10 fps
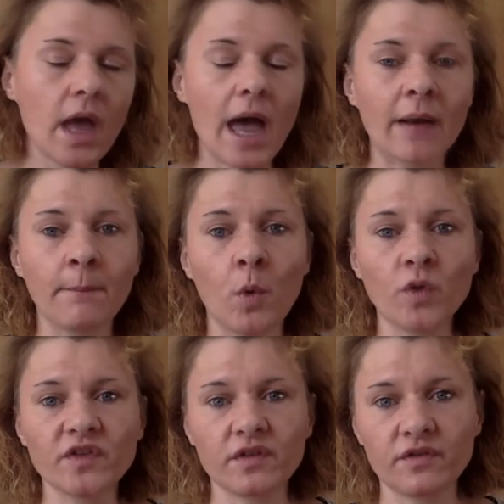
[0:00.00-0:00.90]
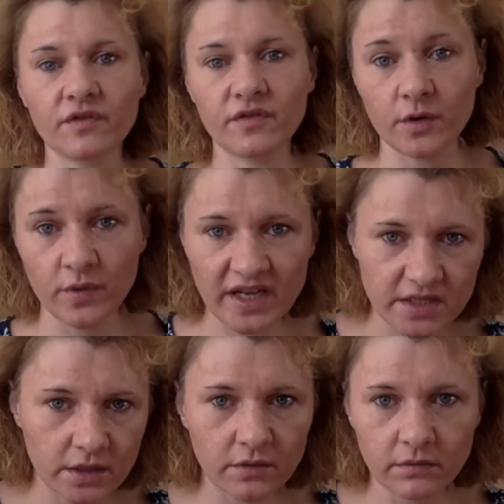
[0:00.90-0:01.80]
and more sort of
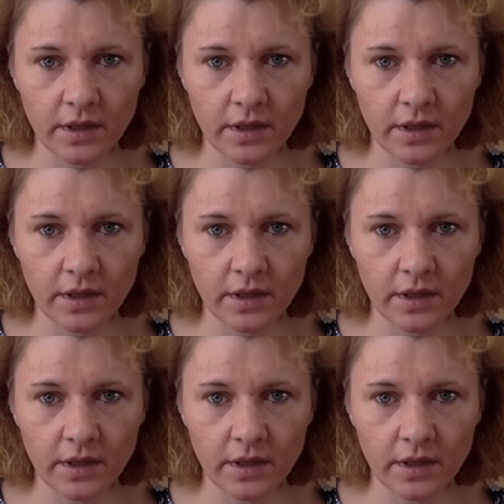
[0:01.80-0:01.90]
theoretical,